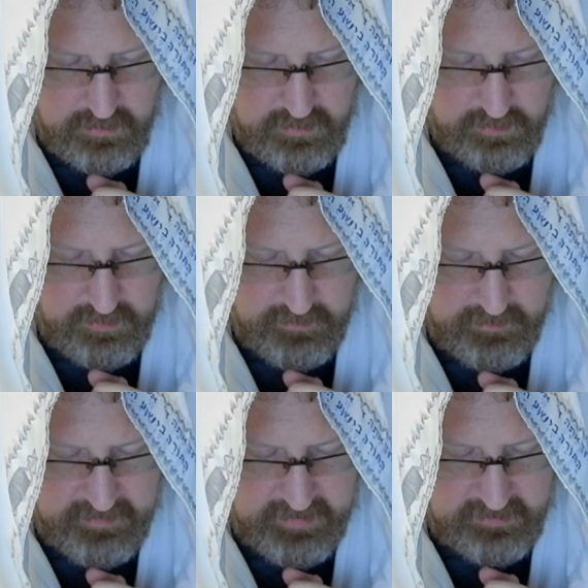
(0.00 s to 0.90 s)
that we may
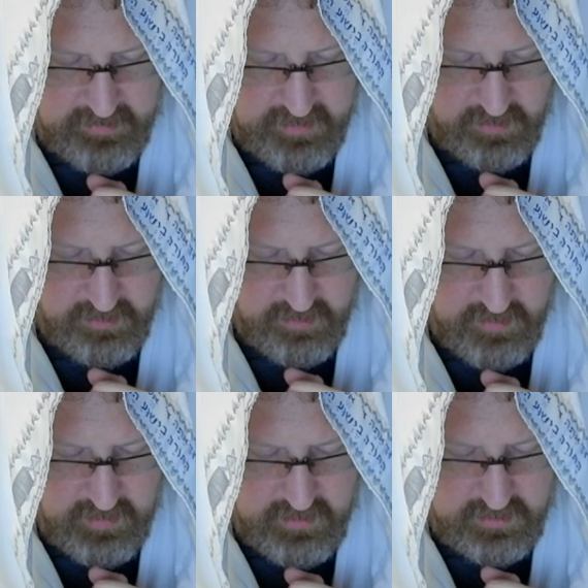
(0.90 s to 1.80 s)
begin to heal the
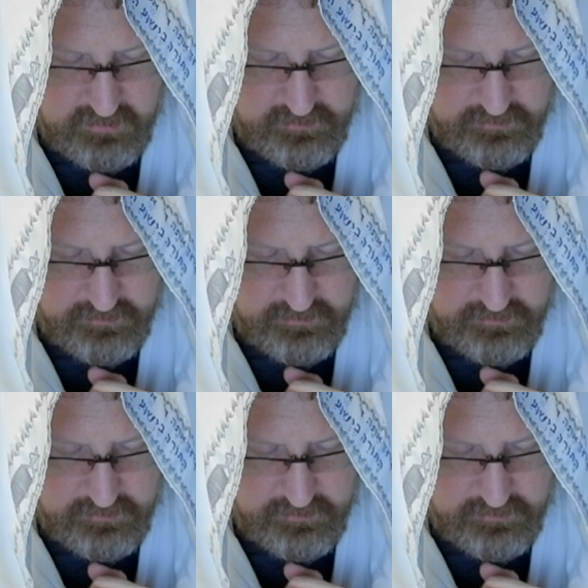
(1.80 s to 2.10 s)
creation.